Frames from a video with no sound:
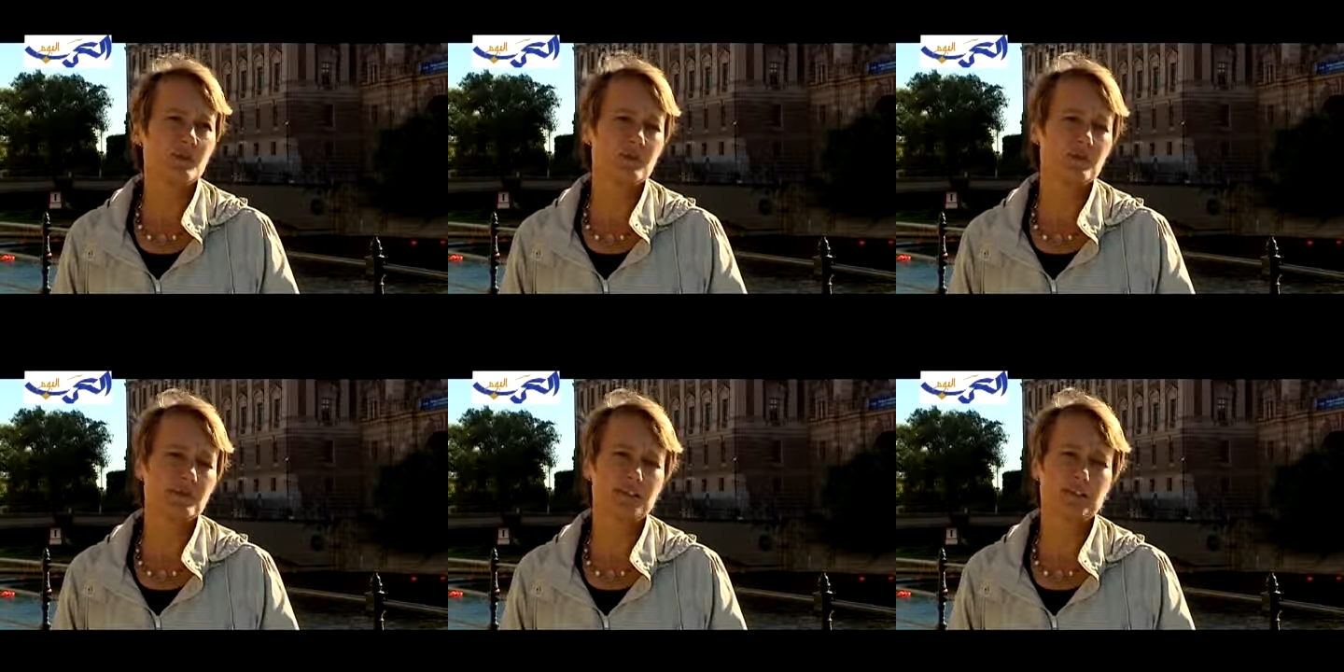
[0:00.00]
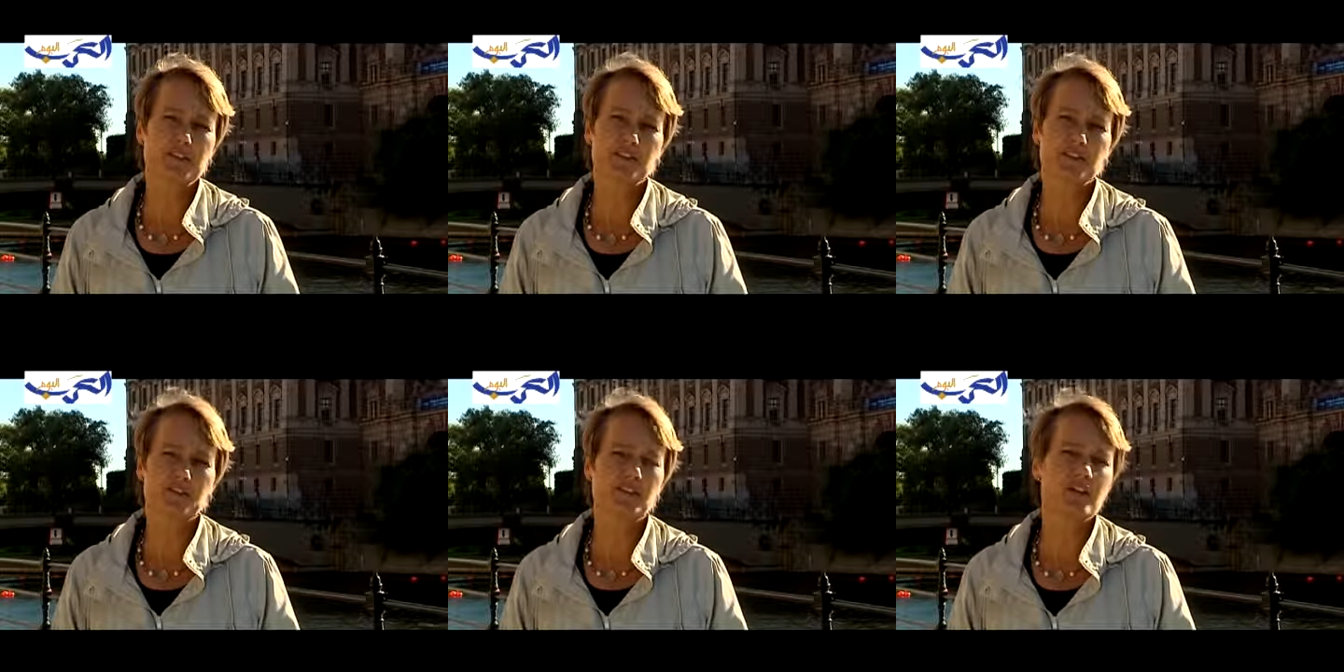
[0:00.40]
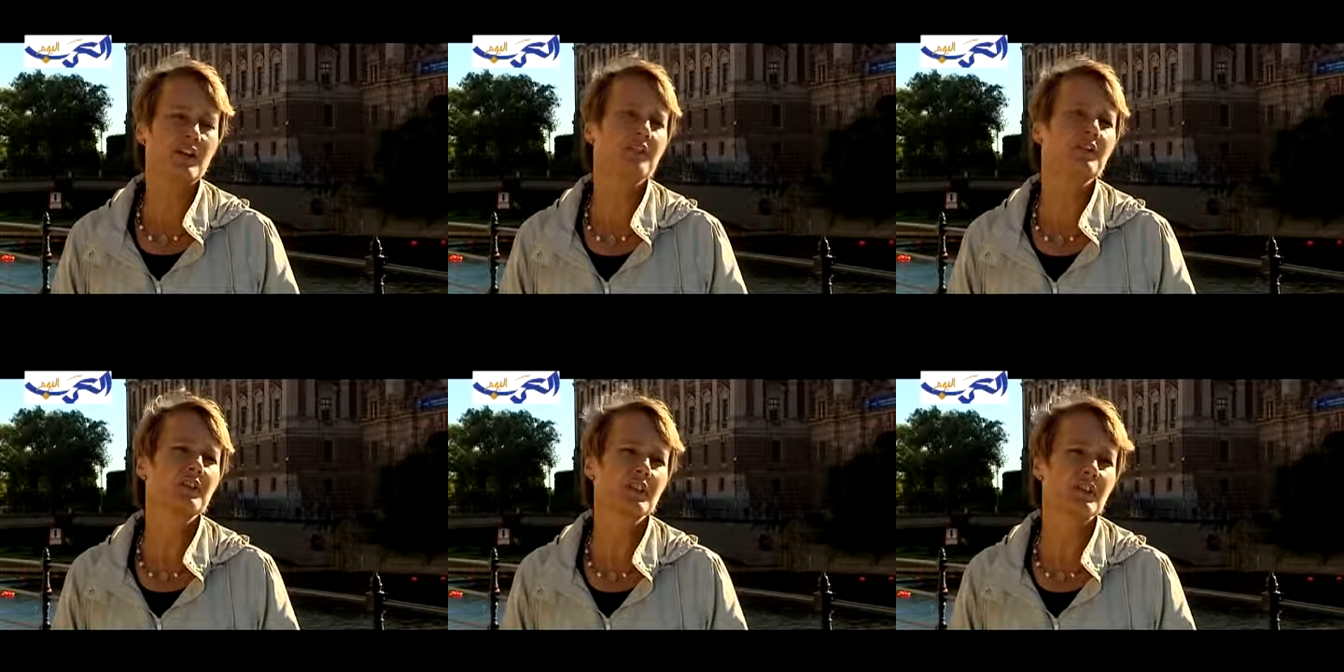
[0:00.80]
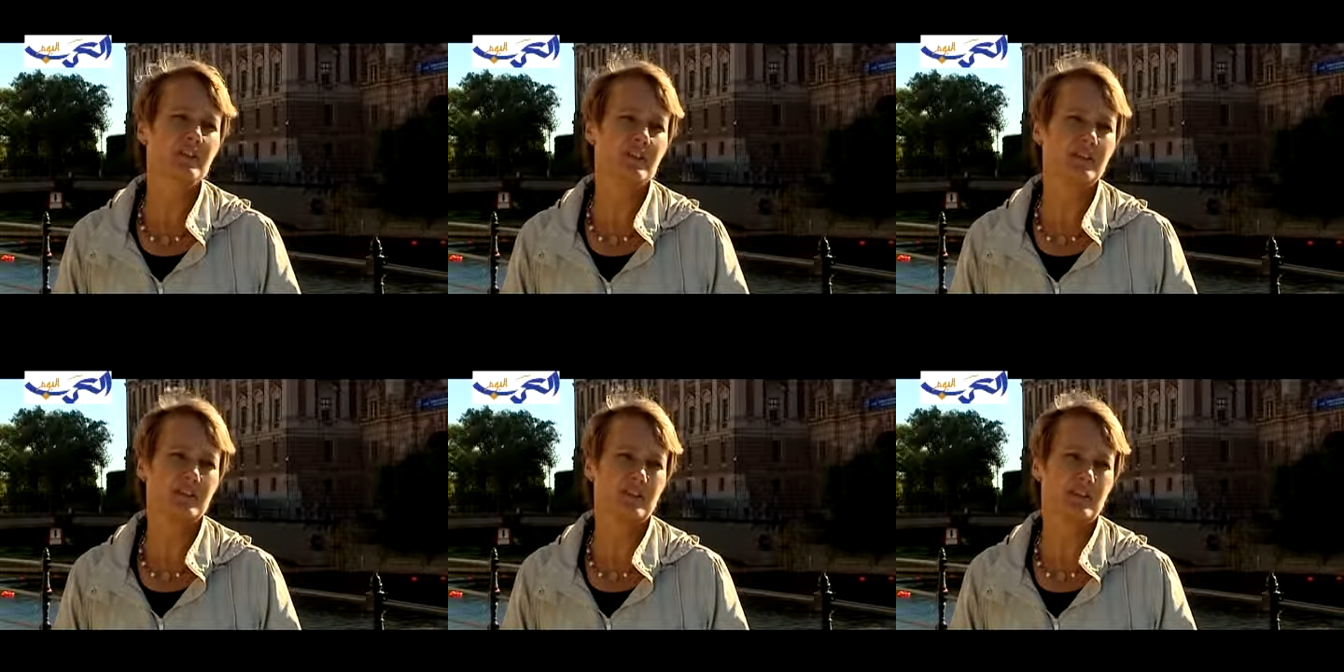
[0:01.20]
view that
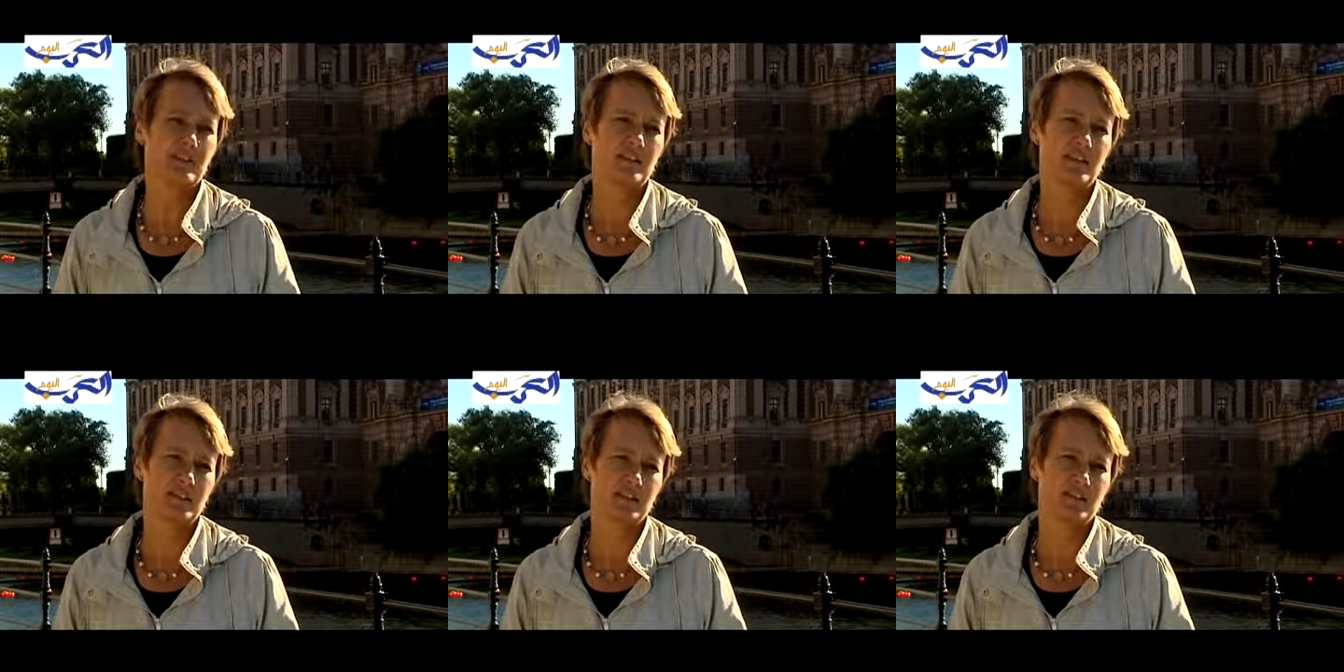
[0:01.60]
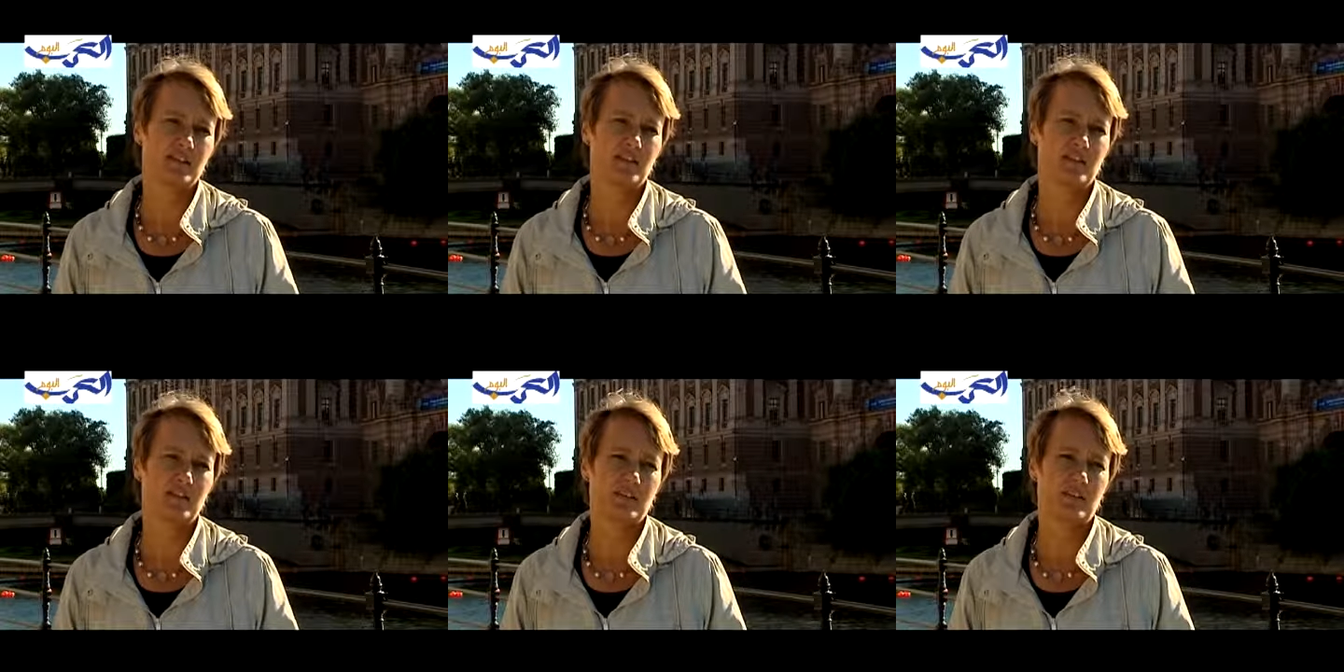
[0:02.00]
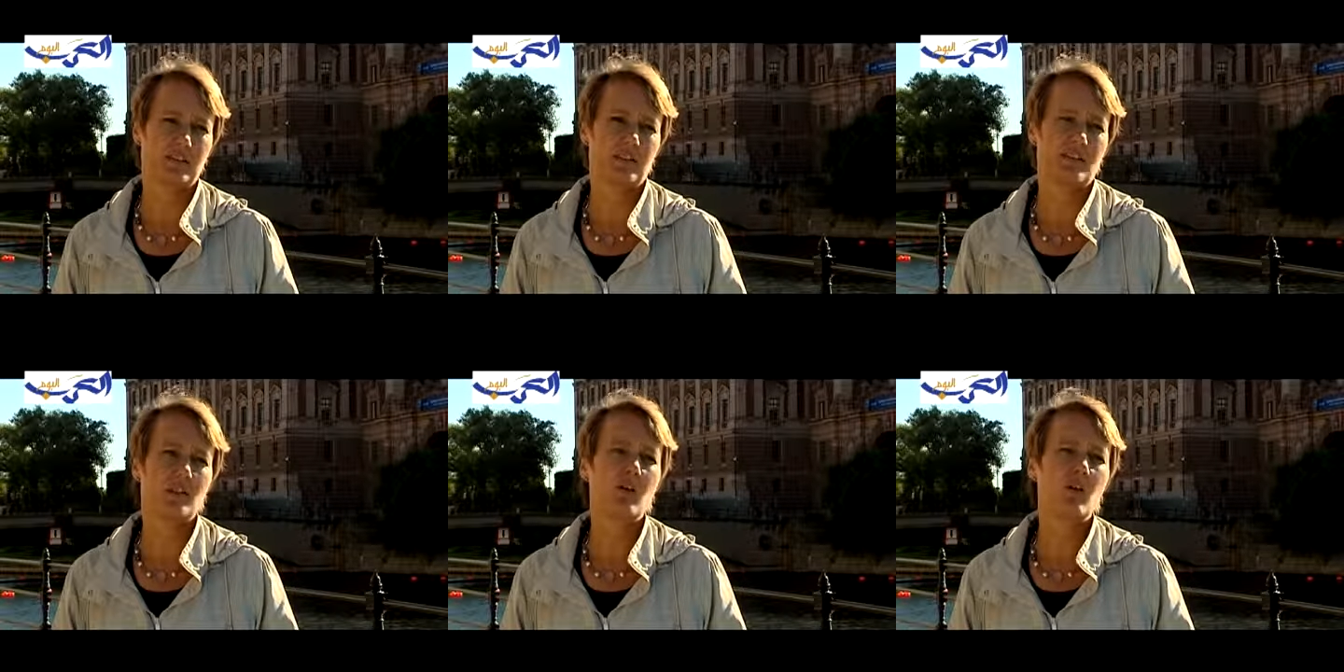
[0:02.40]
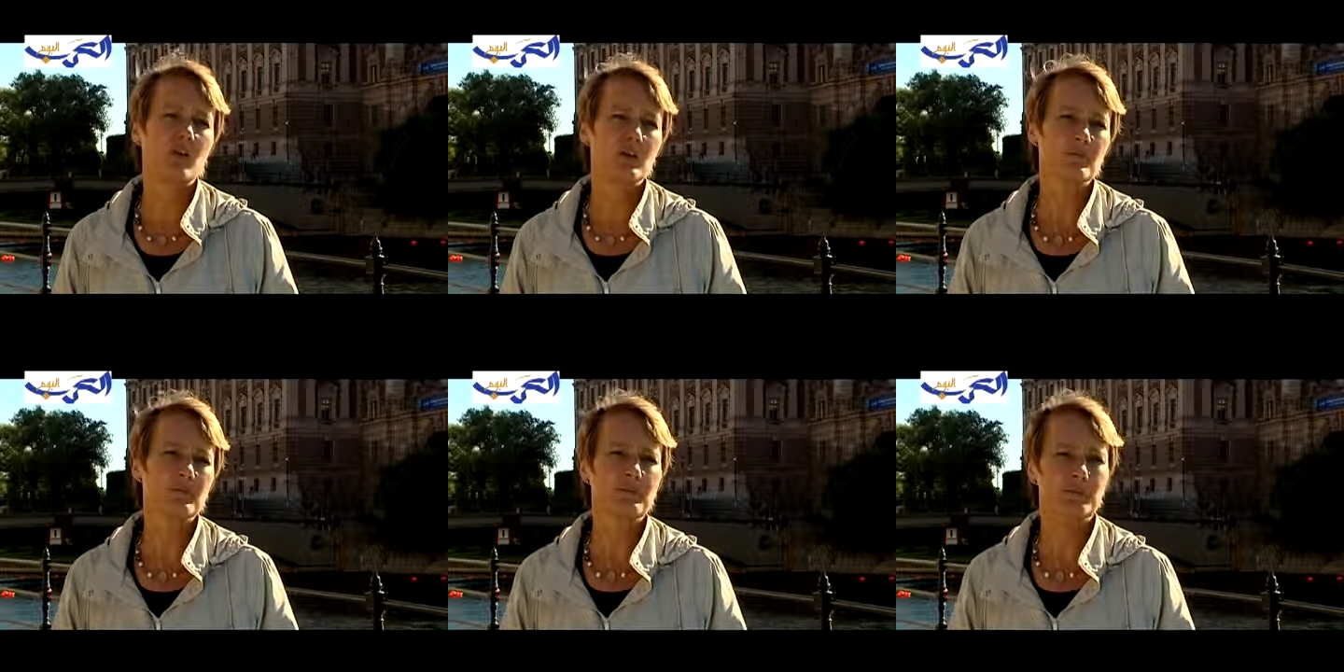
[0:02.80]
trafficking is a
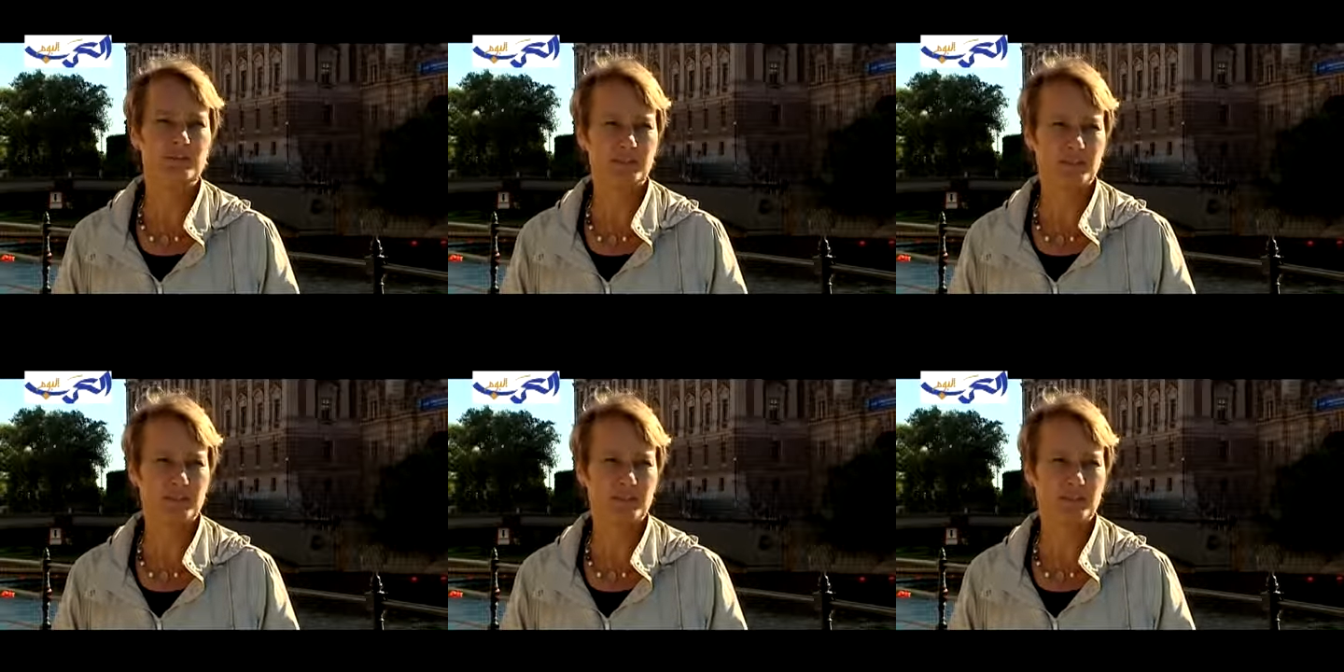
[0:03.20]
horrible